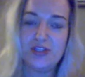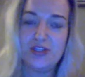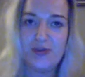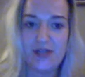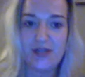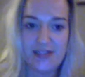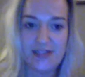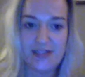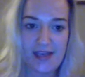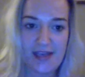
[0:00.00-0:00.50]
do
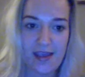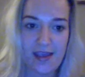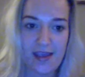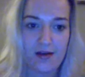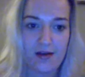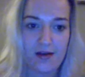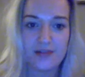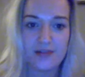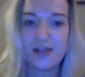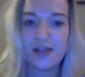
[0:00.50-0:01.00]
in a
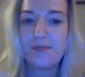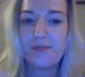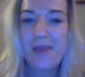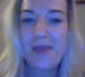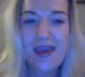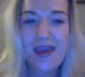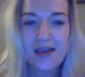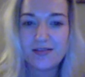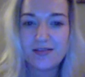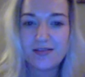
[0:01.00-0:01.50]
daycare is like
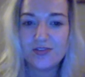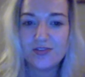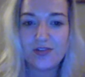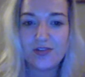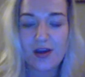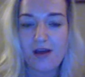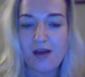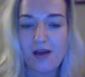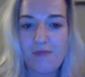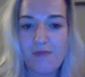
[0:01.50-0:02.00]
make
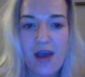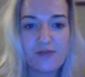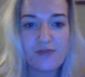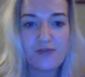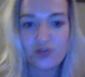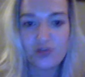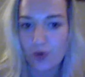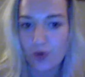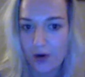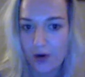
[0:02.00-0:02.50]
have
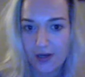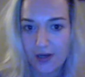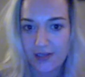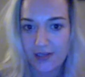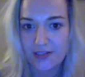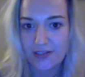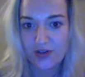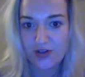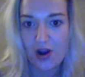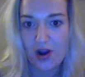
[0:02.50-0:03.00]

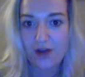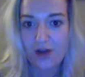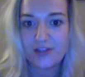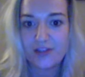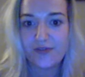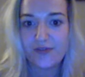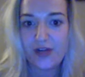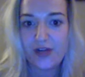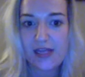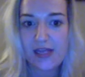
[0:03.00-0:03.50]

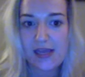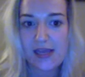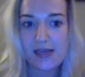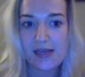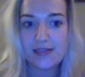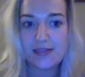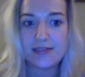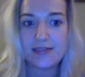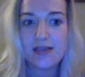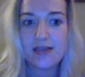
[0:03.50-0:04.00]
drawings for the
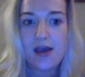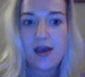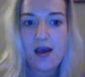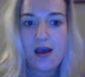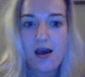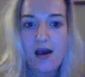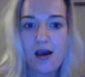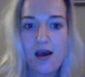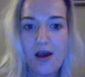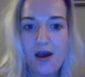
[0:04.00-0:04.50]
kids,
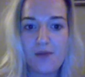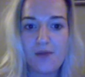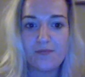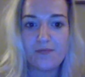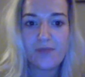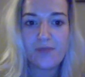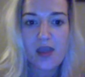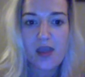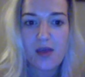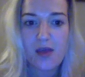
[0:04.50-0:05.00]

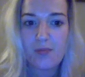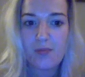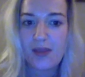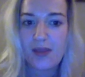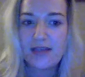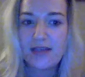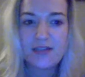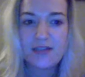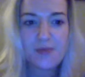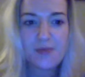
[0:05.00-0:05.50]

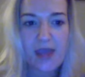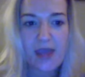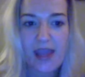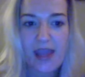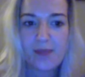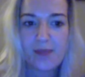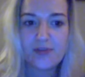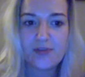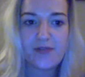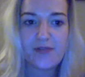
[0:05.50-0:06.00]
play some
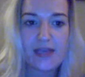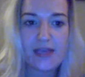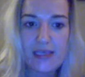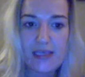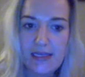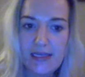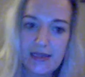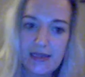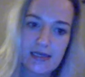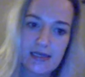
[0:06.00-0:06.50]
games of like
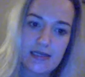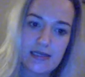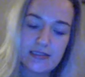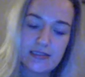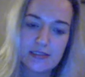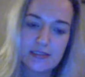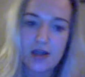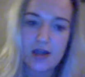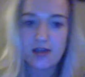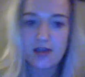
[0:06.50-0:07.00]
eat
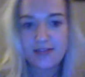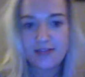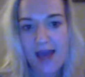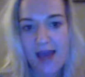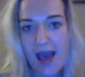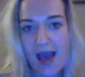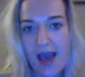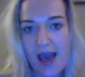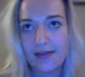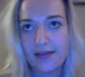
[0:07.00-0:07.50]
this, not
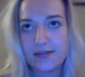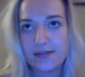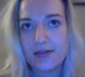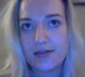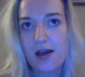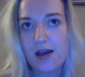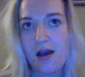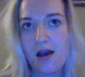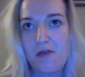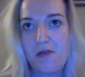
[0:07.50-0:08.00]
that,
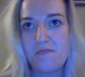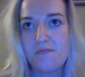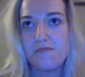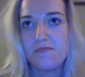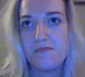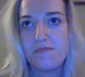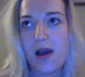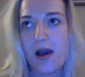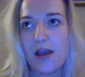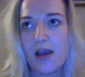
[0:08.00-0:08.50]

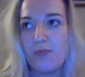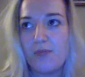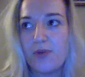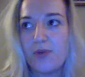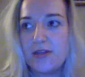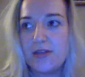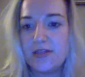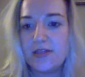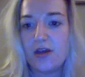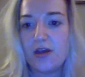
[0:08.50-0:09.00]
by
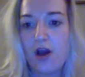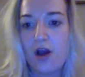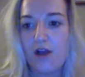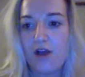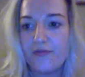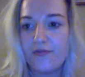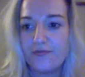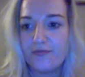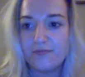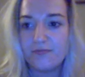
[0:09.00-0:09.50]
printing
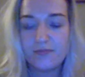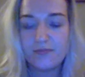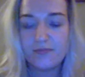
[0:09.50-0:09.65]
off